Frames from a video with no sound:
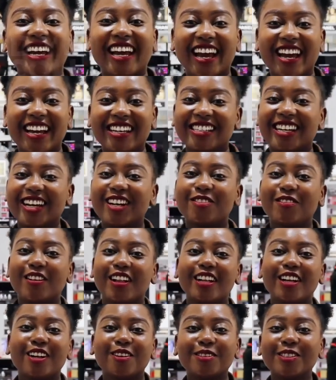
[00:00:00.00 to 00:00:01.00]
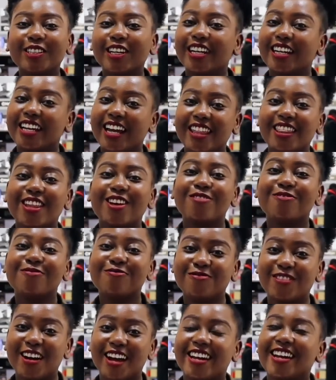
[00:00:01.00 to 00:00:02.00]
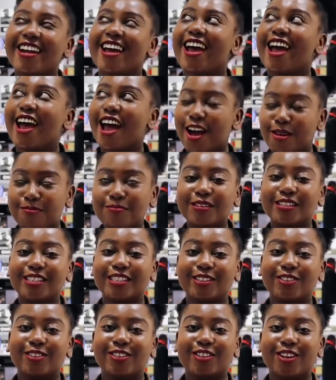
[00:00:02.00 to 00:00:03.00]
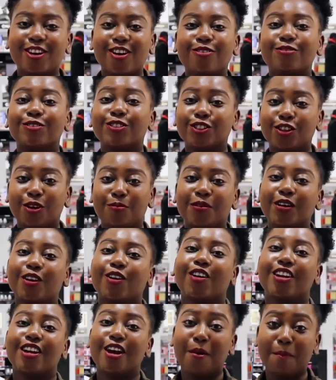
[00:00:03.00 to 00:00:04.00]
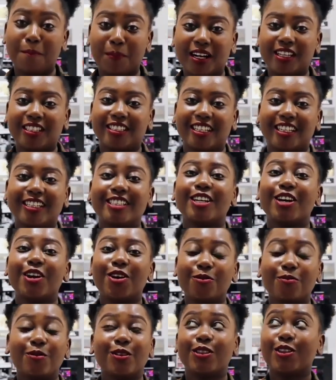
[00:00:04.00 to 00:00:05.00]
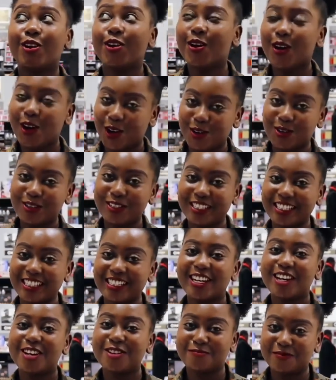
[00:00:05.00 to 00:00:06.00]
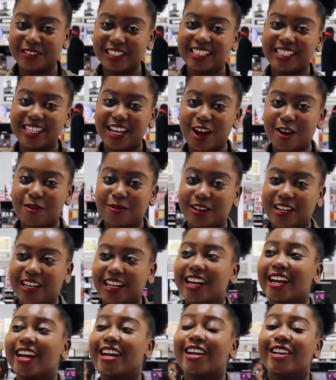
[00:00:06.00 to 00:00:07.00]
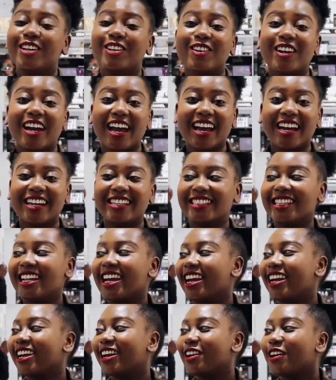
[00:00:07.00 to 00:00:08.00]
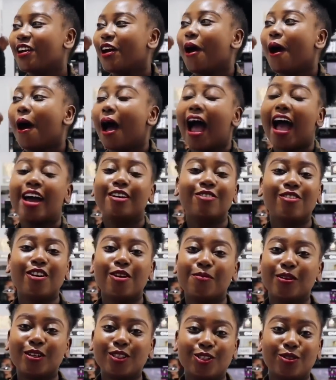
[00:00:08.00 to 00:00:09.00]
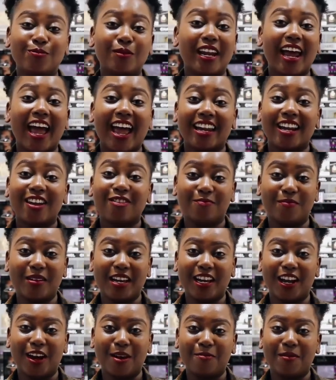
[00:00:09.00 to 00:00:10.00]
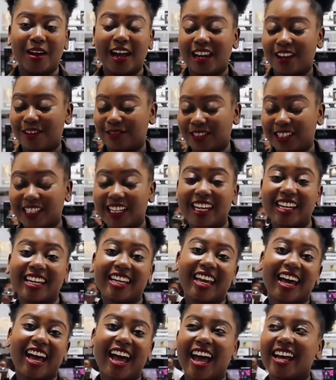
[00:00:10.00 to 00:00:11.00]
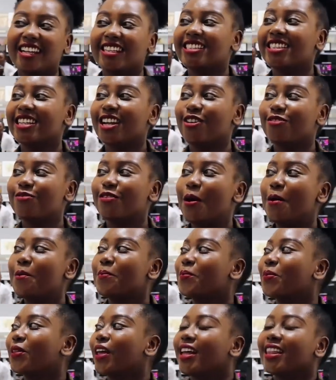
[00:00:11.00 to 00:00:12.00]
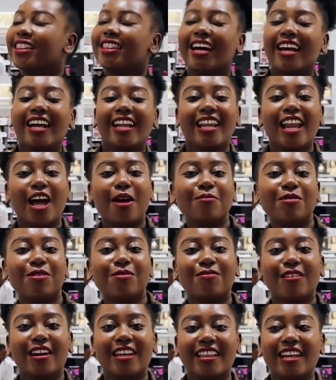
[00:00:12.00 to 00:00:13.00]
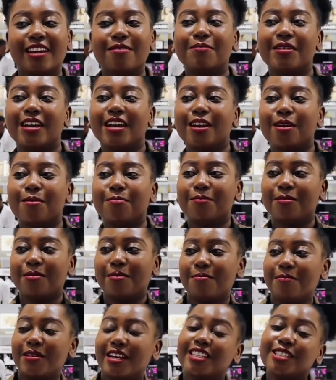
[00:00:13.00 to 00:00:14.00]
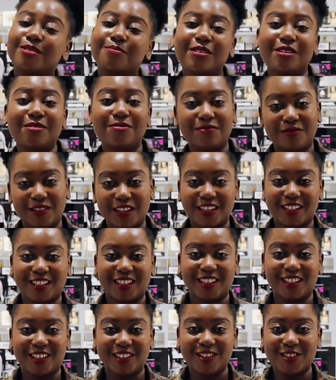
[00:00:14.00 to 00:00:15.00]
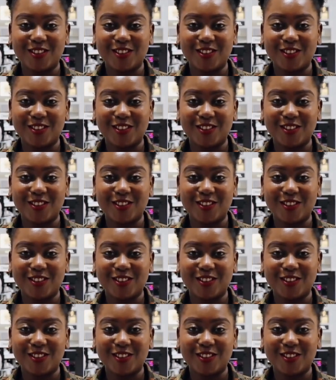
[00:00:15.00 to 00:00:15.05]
guys, and welcome to another fun episode of Shopping on a Budget with your host, Miss Nyawi. You guys, I don't know about you, but I love makeup. I love skincare. I just love the glam effect that makeup makes me feel,